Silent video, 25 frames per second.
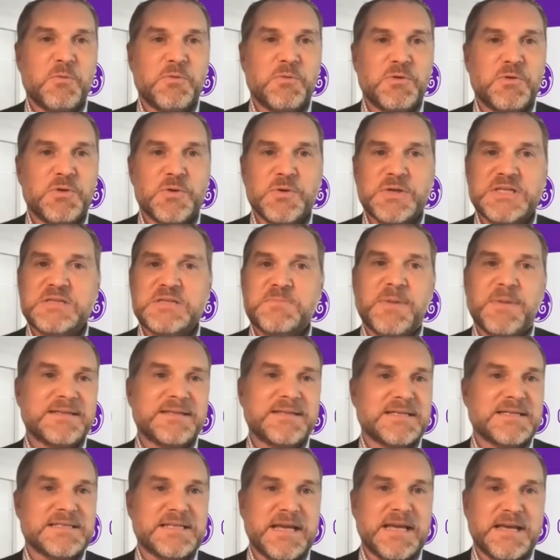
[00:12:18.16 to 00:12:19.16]
you expect
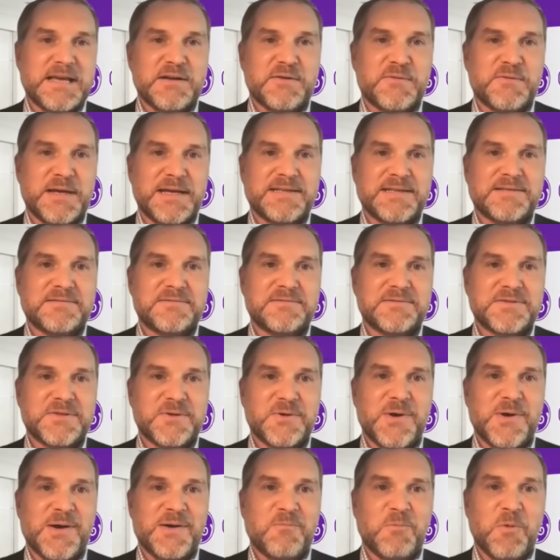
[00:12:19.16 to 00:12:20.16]
us to innovate.
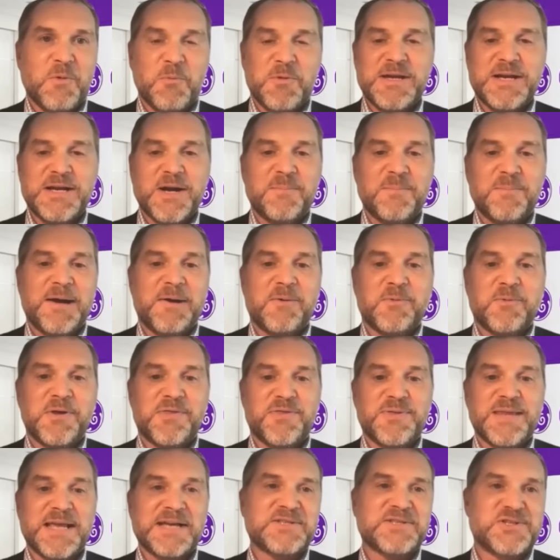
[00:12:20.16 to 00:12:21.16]
So when we come out with
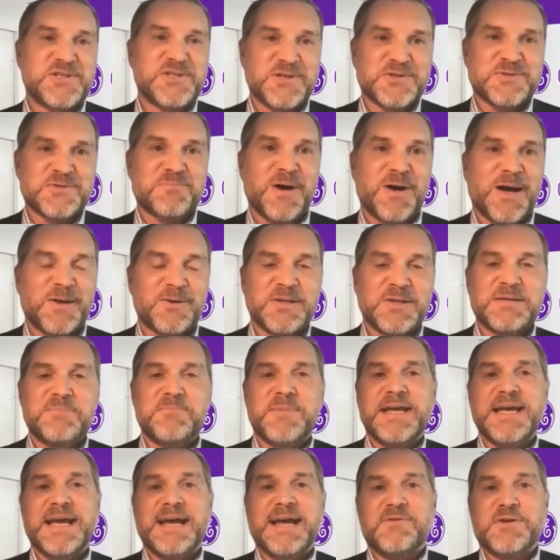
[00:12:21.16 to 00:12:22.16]
next year's model, it
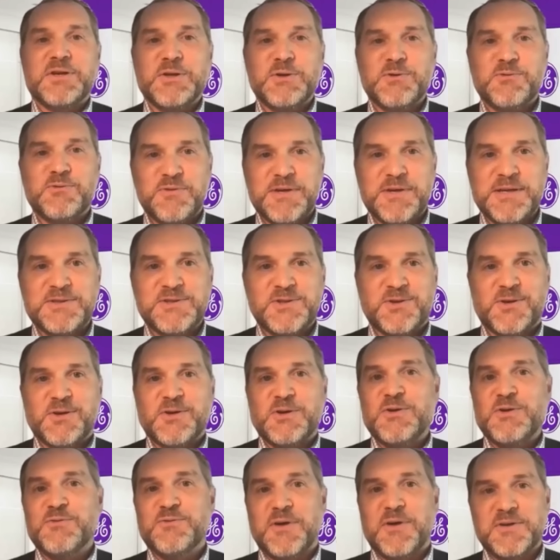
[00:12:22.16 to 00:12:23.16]
may have a new feature or a
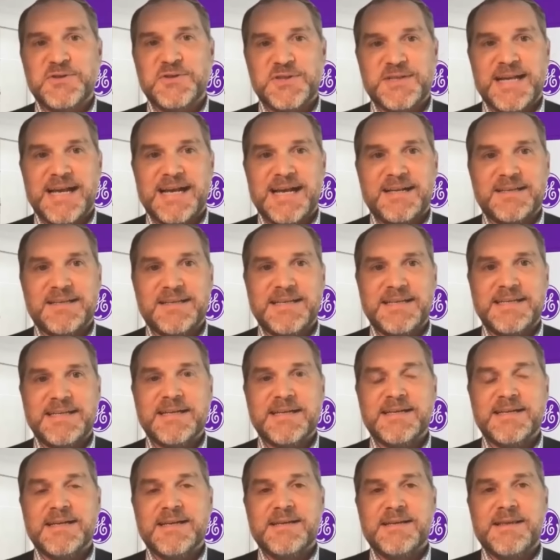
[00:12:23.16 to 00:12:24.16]
new functionality
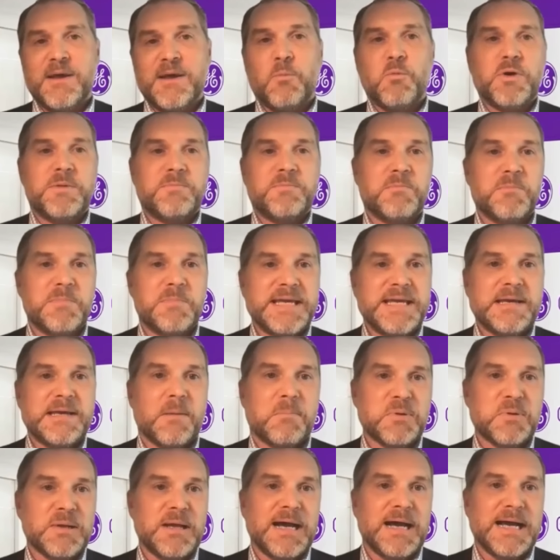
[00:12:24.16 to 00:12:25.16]
that wouldn't be
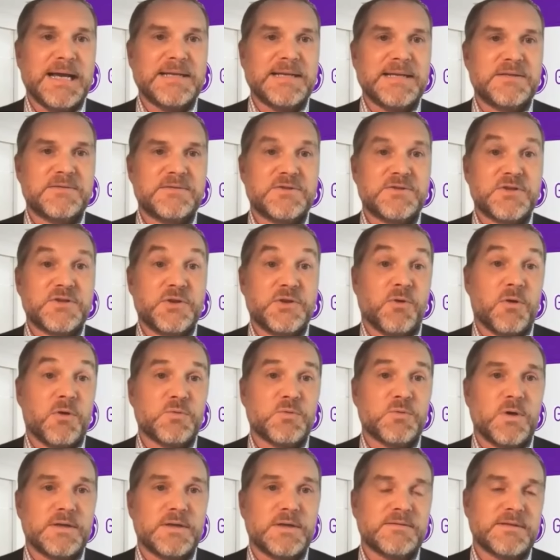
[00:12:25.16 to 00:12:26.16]
applied to your old
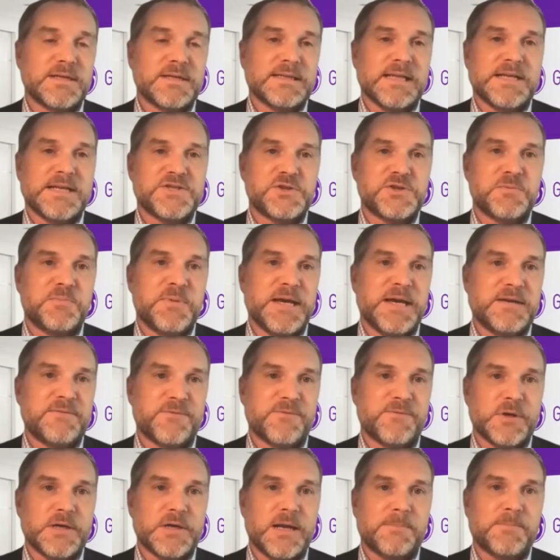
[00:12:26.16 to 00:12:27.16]
one unless you paid
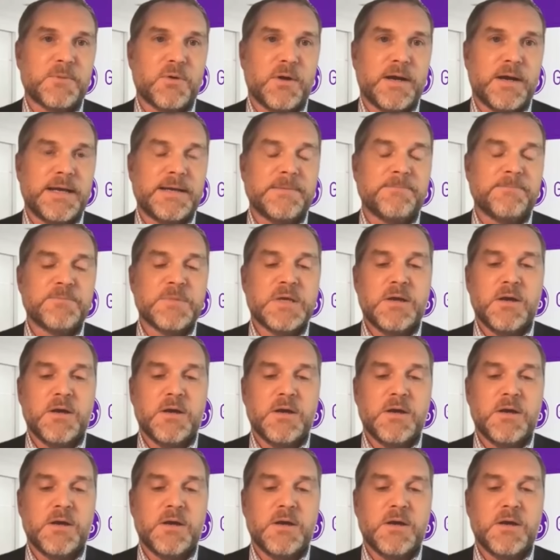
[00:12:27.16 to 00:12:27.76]
for an upgrade.